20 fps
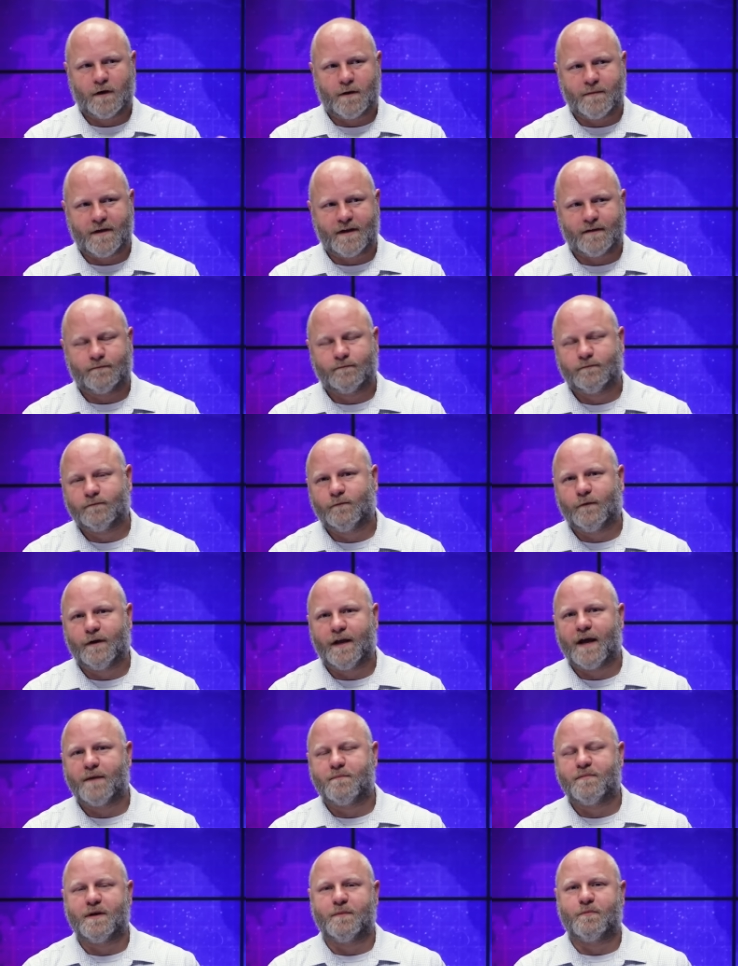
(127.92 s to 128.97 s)
I mean, we
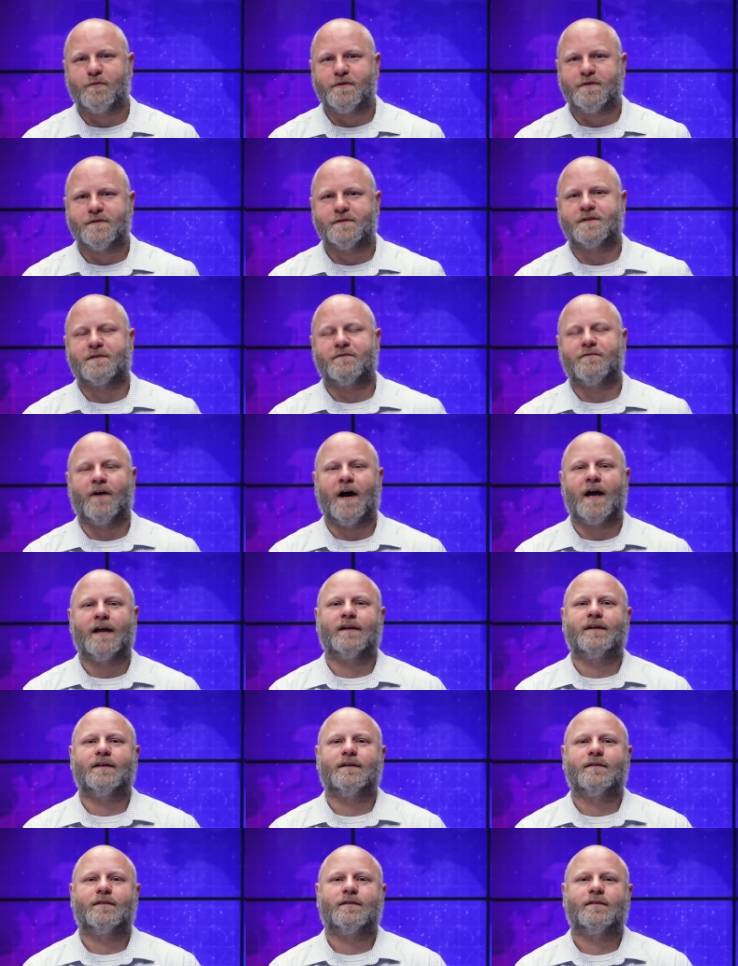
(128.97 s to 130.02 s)
had people using
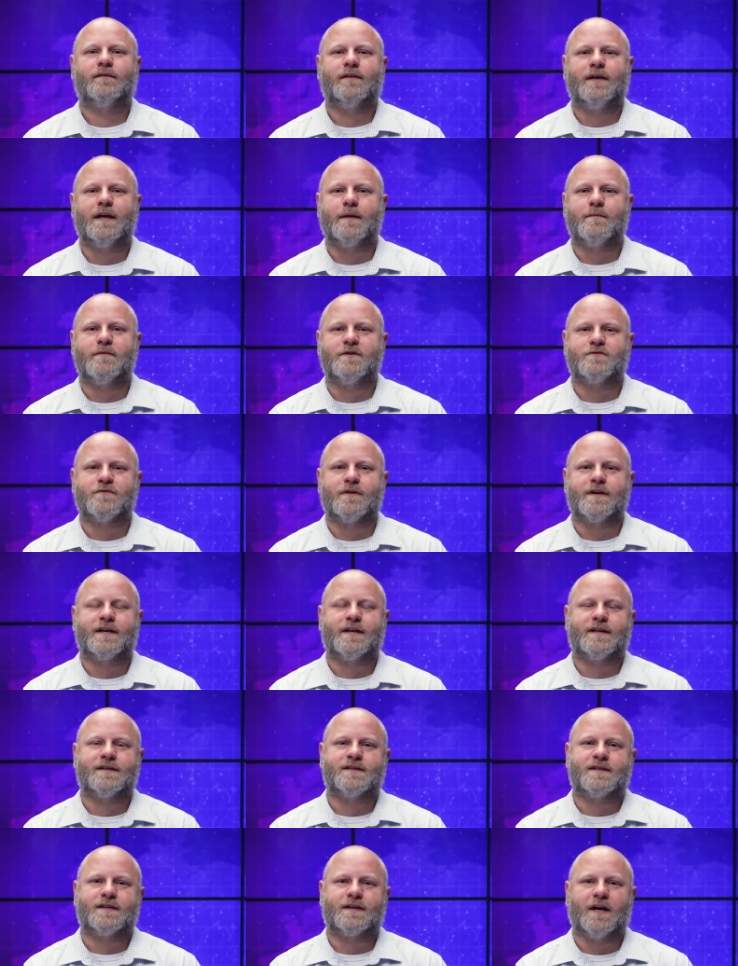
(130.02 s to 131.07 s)
violent imagery
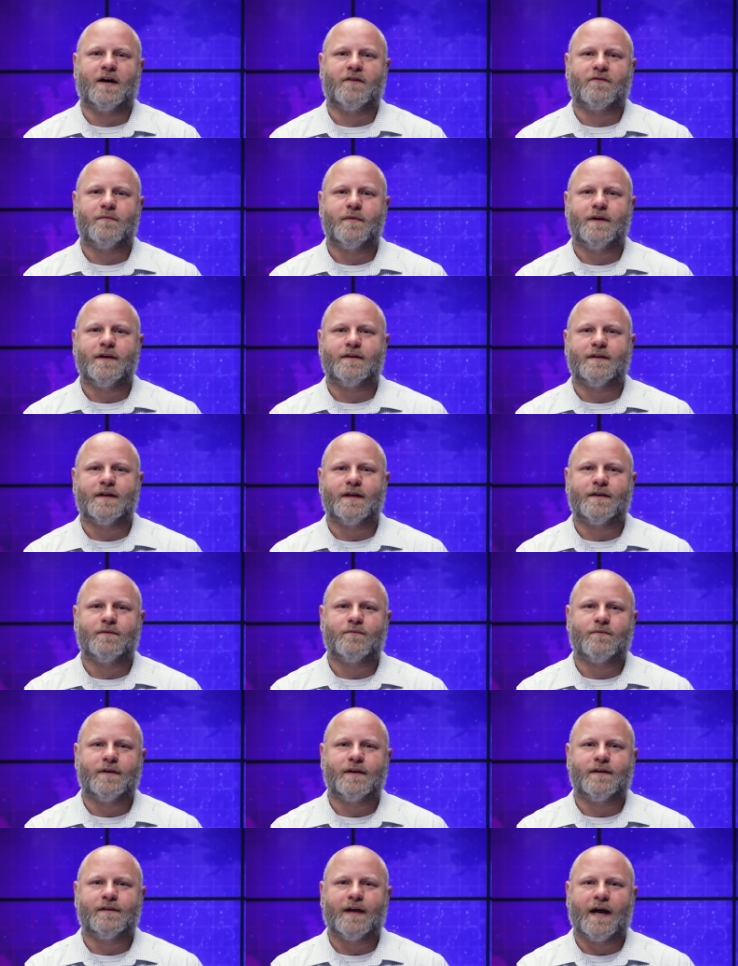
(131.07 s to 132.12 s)
against the government, and then
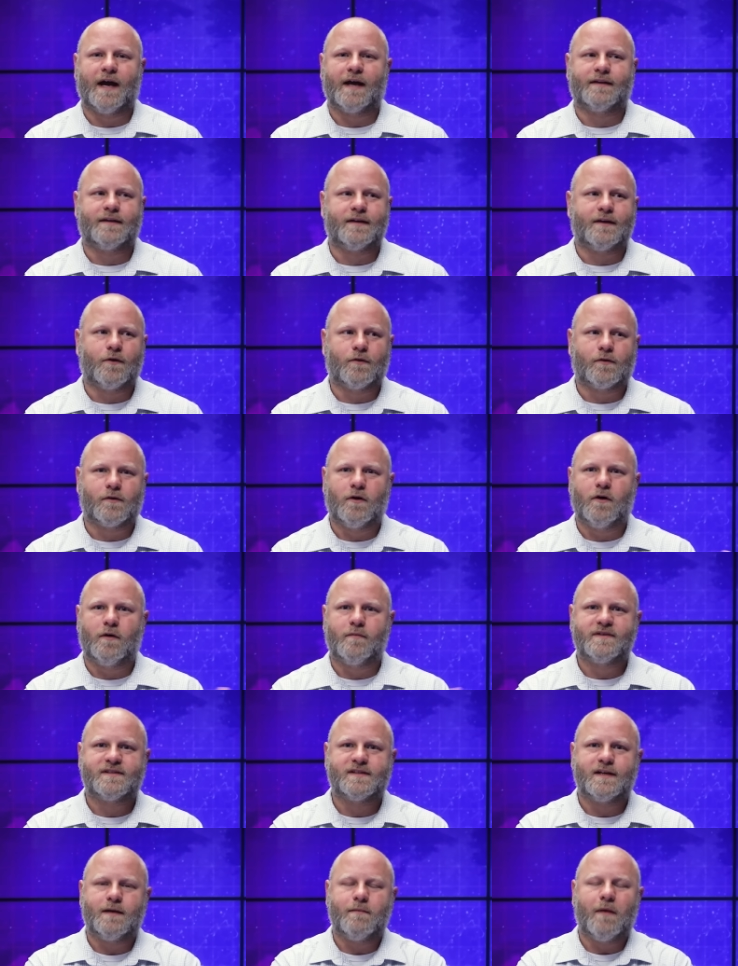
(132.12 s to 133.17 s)
we had the
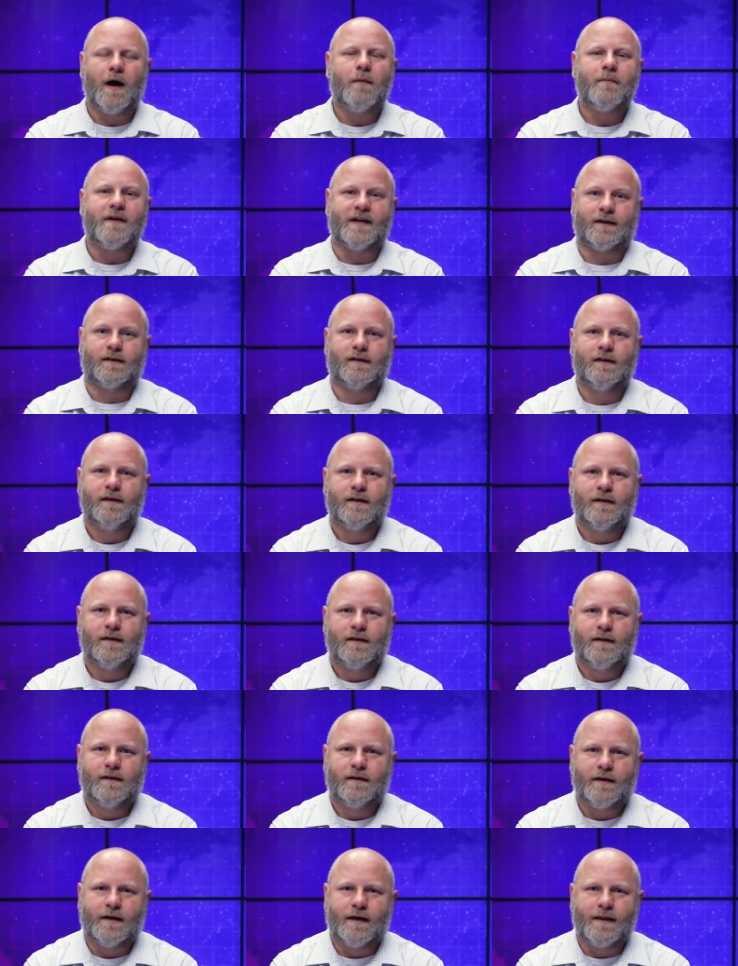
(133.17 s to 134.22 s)
Oklahoma City bombing.
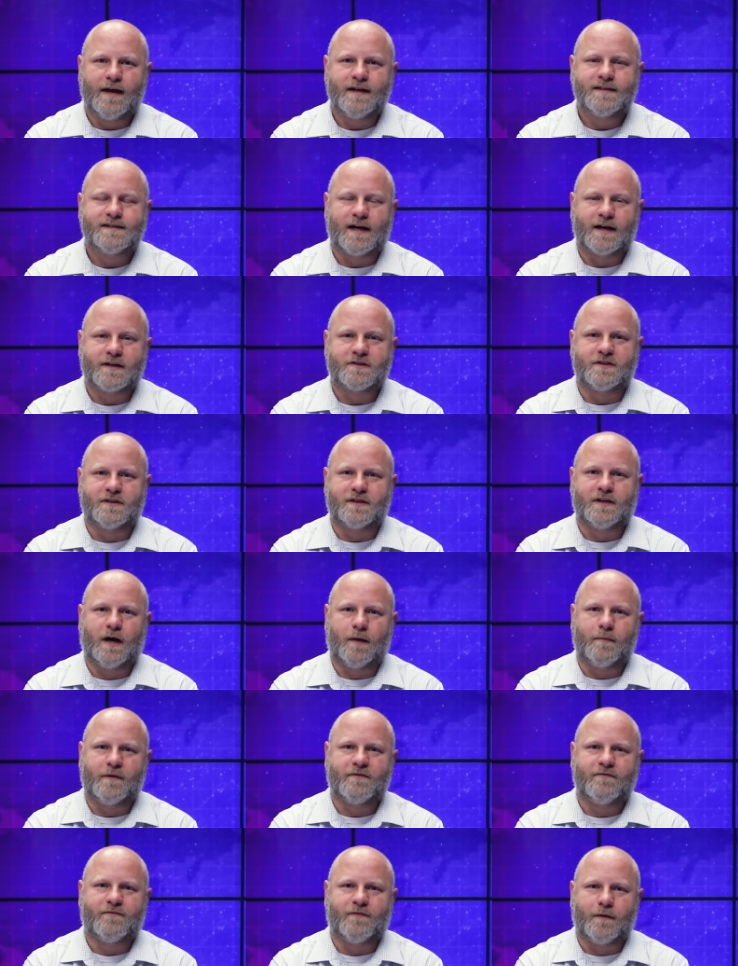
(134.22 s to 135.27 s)
And that's actually
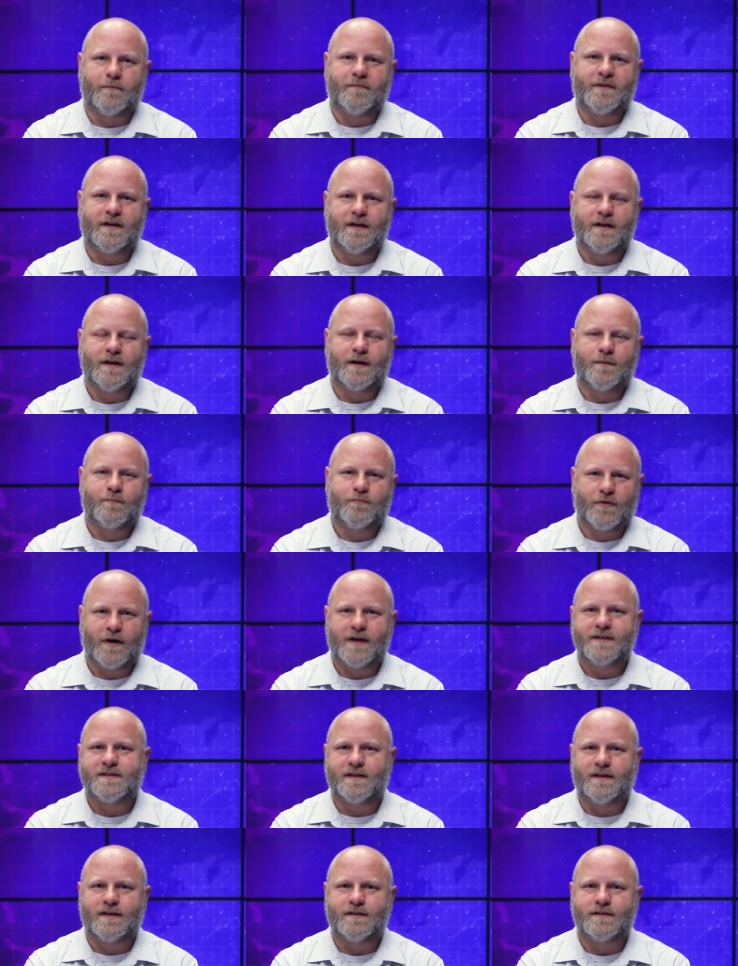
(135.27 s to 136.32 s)
coming from the
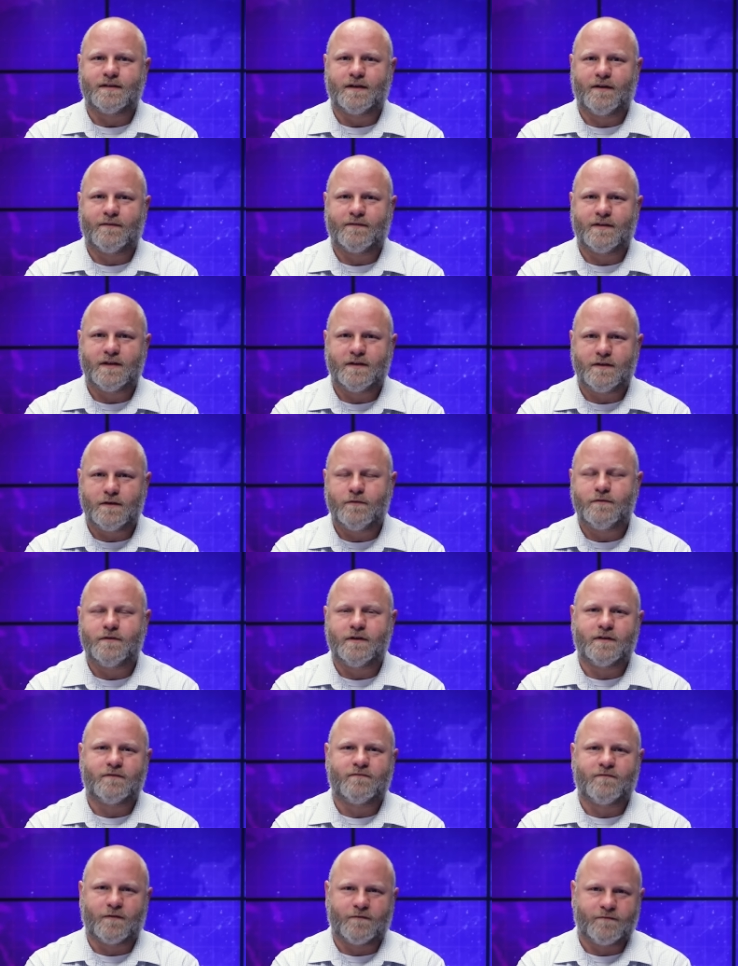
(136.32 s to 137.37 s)
president of the
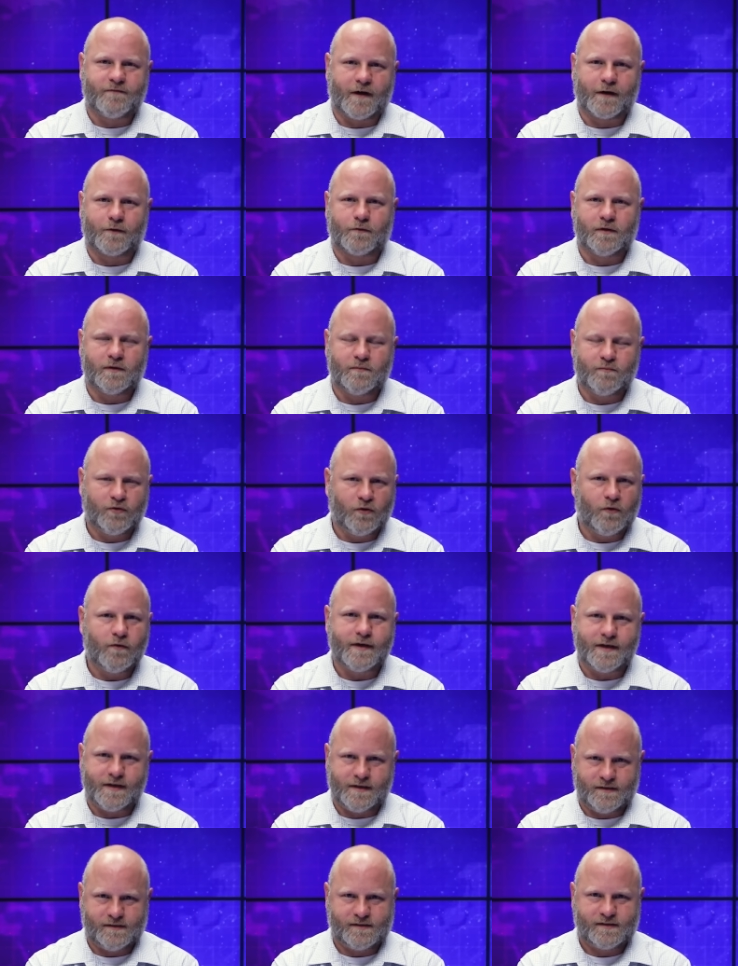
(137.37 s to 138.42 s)
Union for Federal
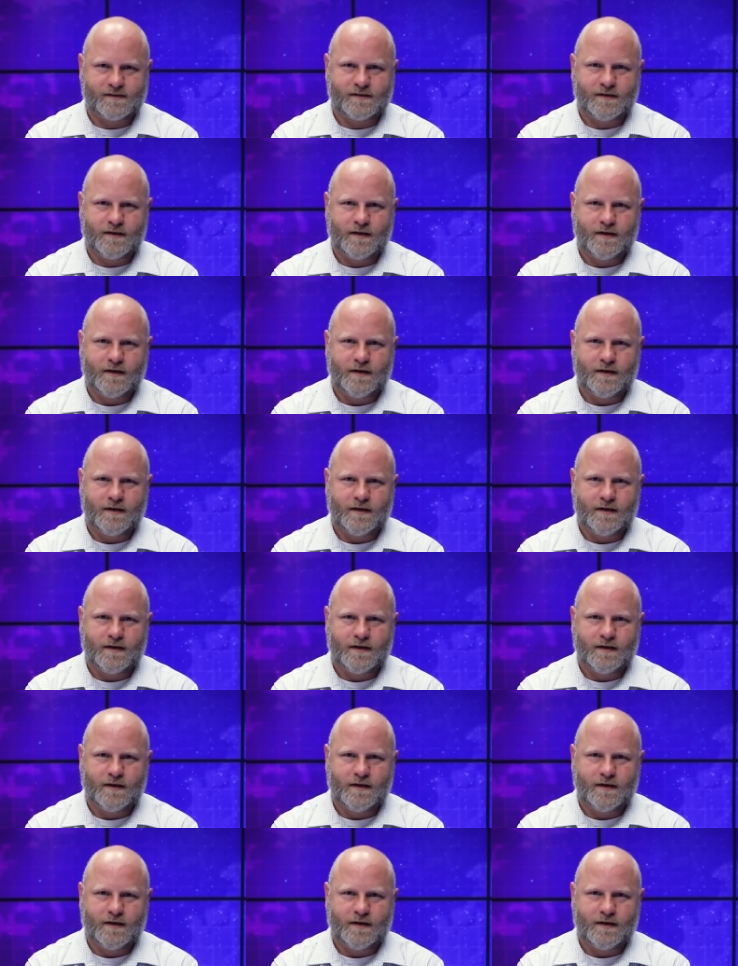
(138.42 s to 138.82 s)
Employees.